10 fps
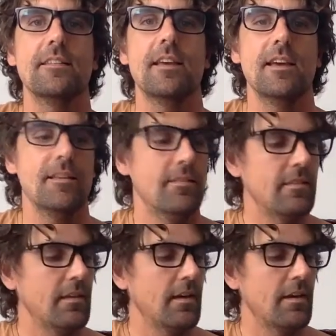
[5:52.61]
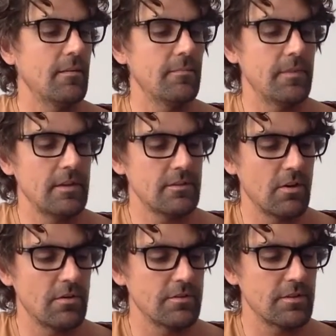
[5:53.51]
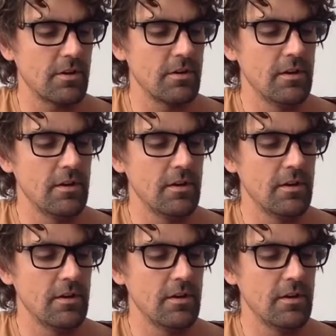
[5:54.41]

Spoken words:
their tone. So